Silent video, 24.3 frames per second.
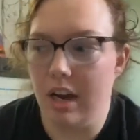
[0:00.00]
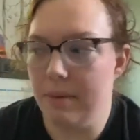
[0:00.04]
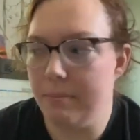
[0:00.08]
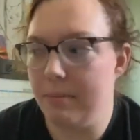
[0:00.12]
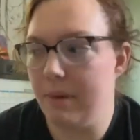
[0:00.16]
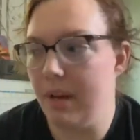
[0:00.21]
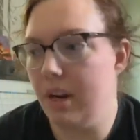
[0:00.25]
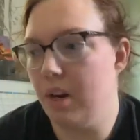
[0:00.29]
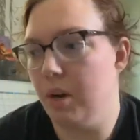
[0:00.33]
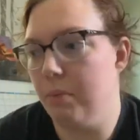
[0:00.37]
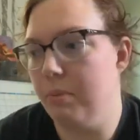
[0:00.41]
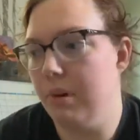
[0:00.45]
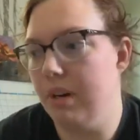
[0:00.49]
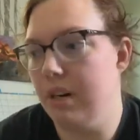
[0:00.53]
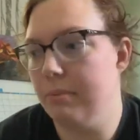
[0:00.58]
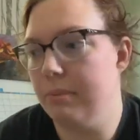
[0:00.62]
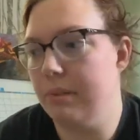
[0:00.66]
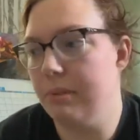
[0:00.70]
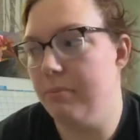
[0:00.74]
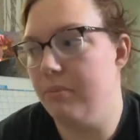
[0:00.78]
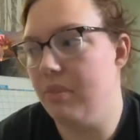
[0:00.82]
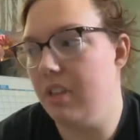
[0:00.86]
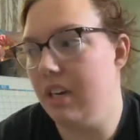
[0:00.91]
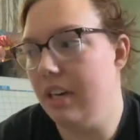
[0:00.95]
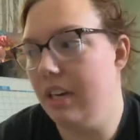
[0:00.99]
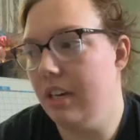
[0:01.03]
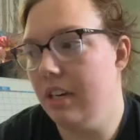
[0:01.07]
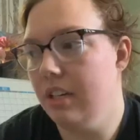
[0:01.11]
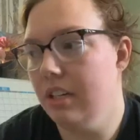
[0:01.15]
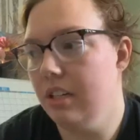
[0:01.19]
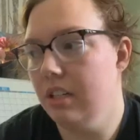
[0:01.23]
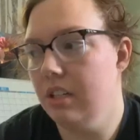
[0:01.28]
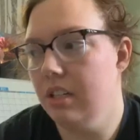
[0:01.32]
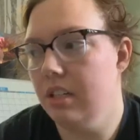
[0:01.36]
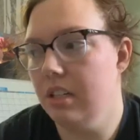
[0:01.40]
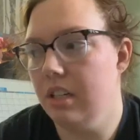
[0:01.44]
I am going to go put up some
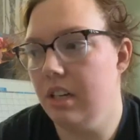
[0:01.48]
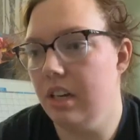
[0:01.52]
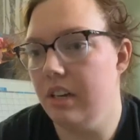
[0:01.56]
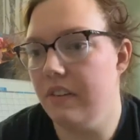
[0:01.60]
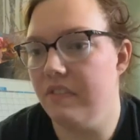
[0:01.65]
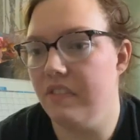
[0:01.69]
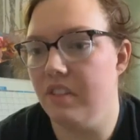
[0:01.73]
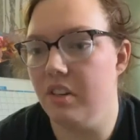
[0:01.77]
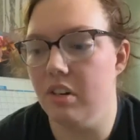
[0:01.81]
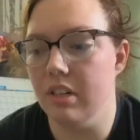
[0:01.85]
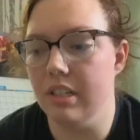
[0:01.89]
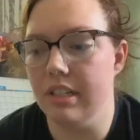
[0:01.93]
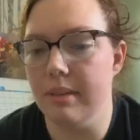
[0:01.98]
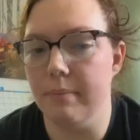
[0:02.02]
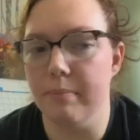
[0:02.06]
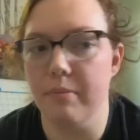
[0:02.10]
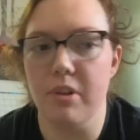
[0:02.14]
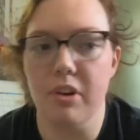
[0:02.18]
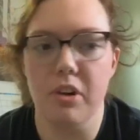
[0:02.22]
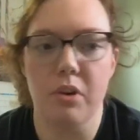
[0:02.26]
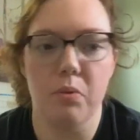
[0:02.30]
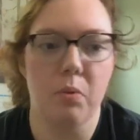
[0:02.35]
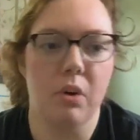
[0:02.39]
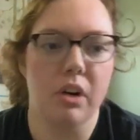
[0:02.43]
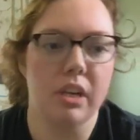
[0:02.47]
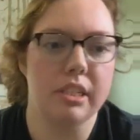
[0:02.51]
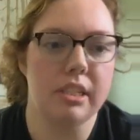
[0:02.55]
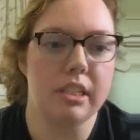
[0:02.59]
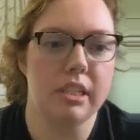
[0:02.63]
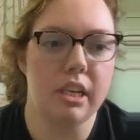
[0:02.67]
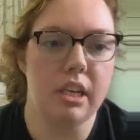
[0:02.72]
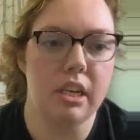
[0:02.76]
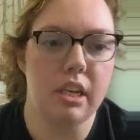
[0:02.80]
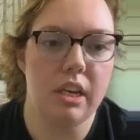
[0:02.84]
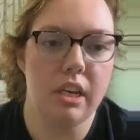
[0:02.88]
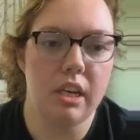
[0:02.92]
things. If there's something you want to
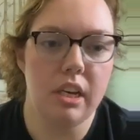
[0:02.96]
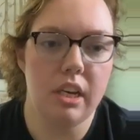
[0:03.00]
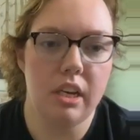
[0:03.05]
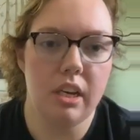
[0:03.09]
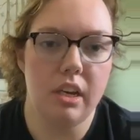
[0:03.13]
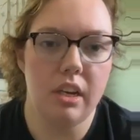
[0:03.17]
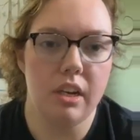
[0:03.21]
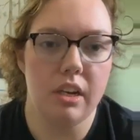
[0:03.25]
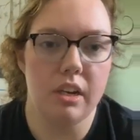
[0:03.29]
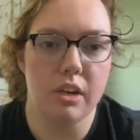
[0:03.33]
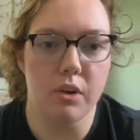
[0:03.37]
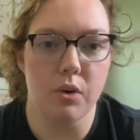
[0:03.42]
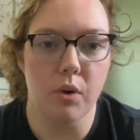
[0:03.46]
see,